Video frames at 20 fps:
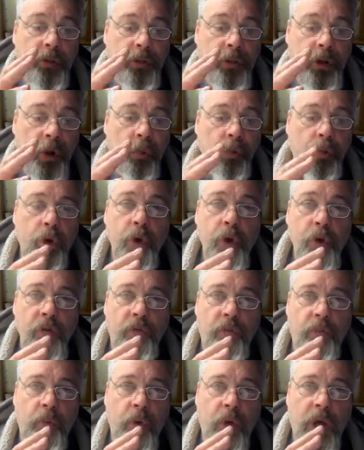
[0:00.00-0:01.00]
the
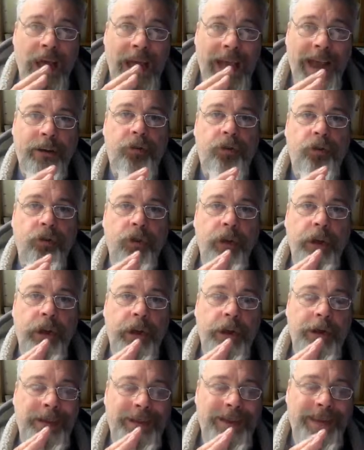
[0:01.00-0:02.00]
roof will actually
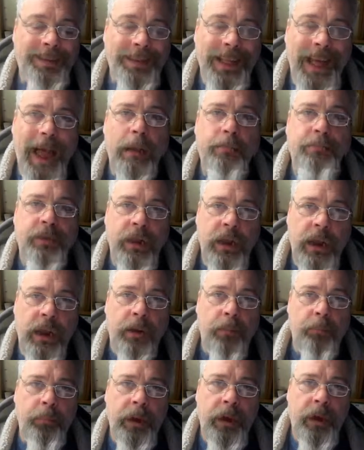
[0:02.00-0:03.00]
collapse
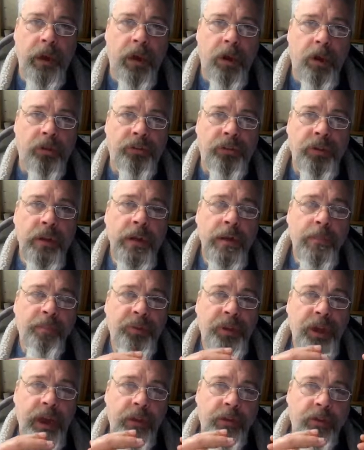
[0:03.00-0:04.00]
in because
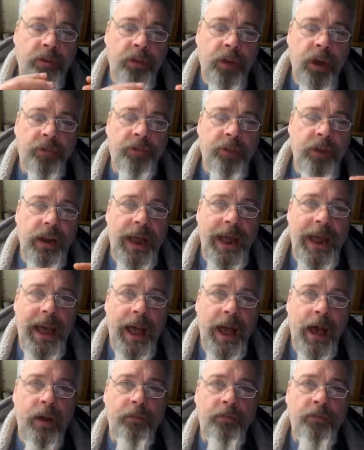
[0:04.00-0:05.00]
it doesn't
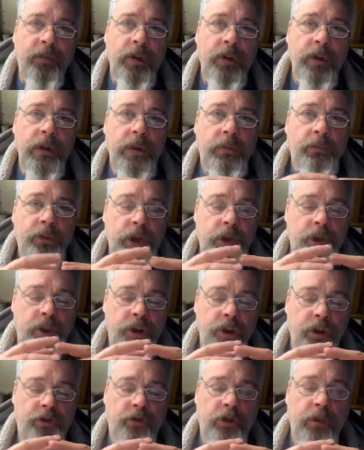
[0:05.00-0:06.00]
have the
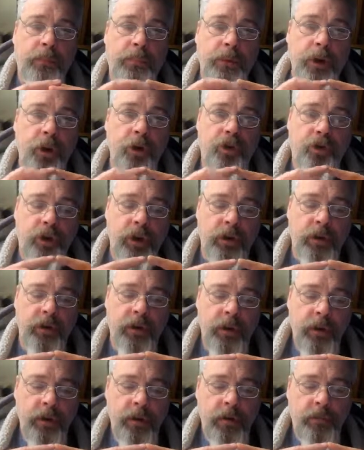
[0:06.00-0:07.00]
distribution
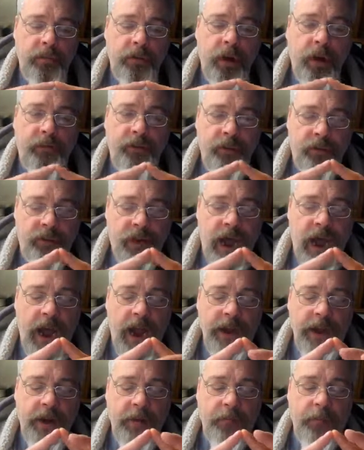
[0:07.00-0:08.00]
of the
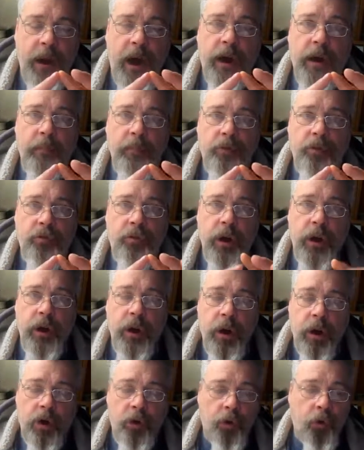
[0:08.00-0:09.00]
tied-in bottom
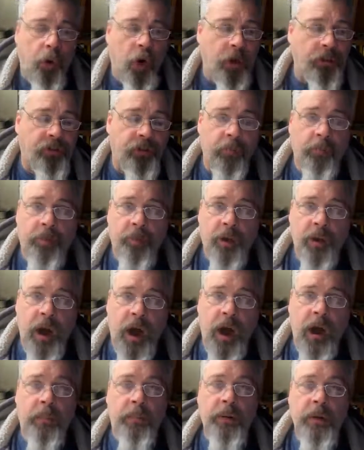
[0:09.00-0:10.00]
stringer across the
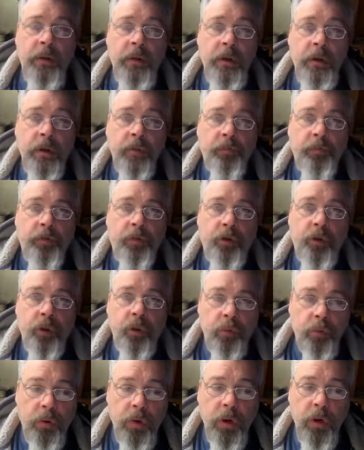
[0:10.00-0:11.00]
top
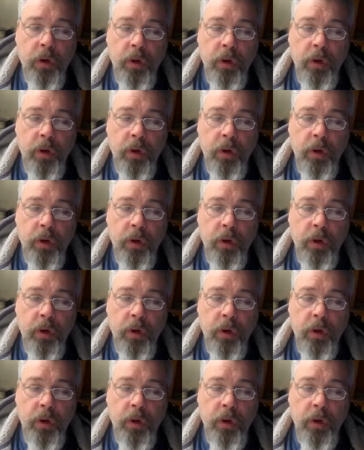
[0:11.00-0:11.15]
to